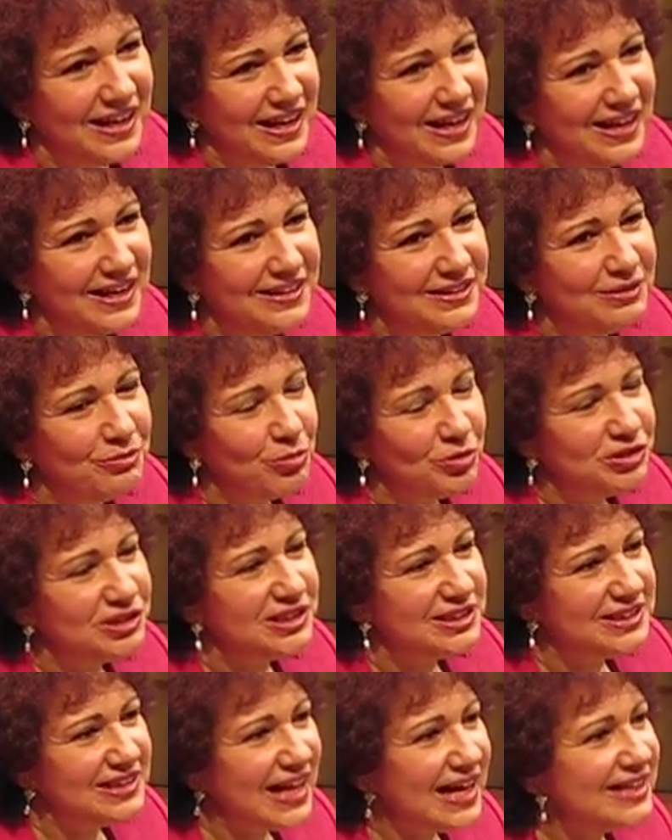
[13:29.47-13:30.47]
And
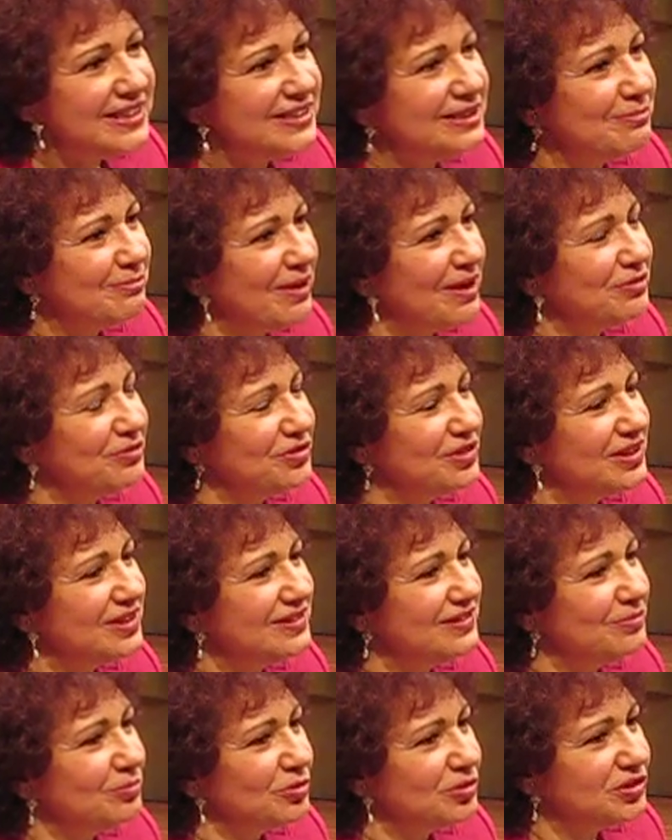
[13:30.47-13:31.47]
what's nice about
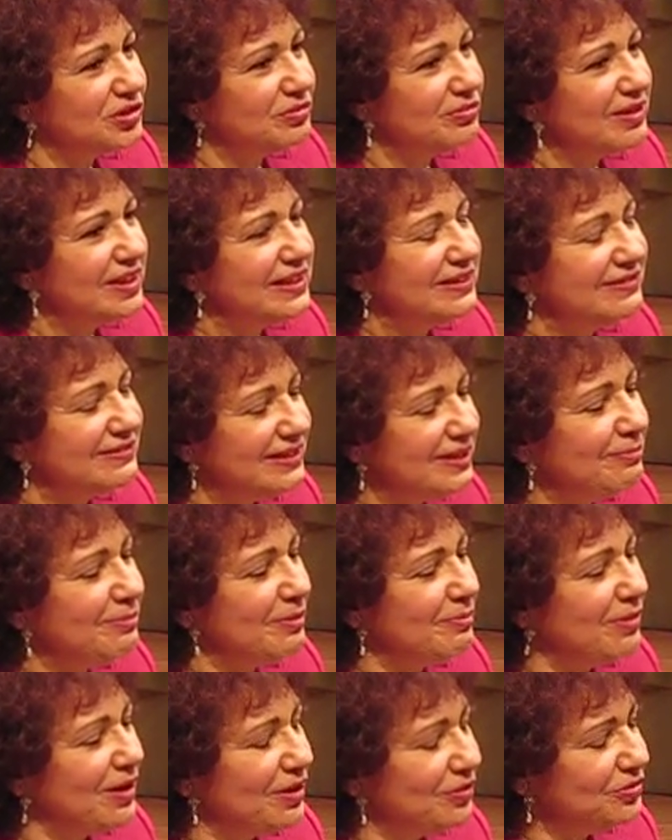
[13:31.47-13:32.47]
it, what's really deep
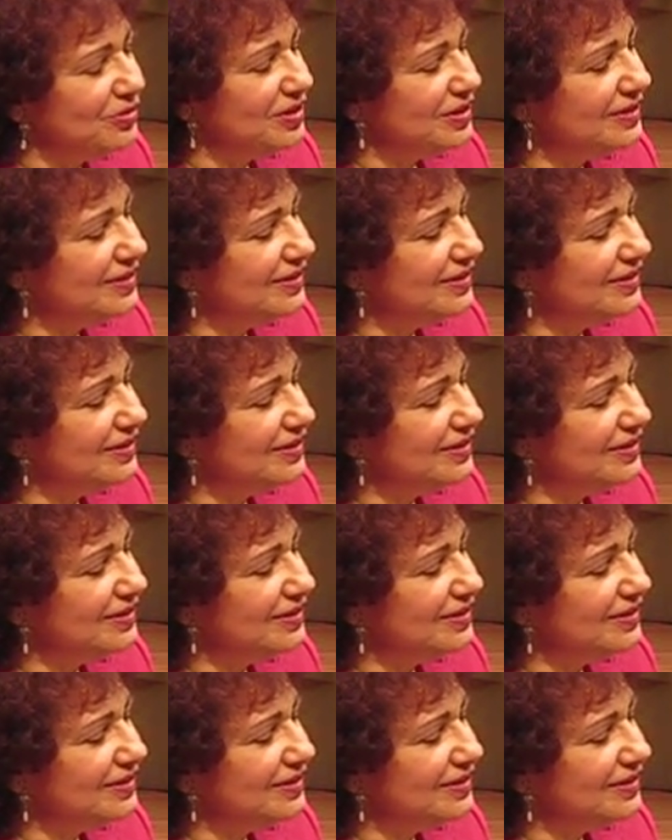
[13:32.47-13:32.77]
about it,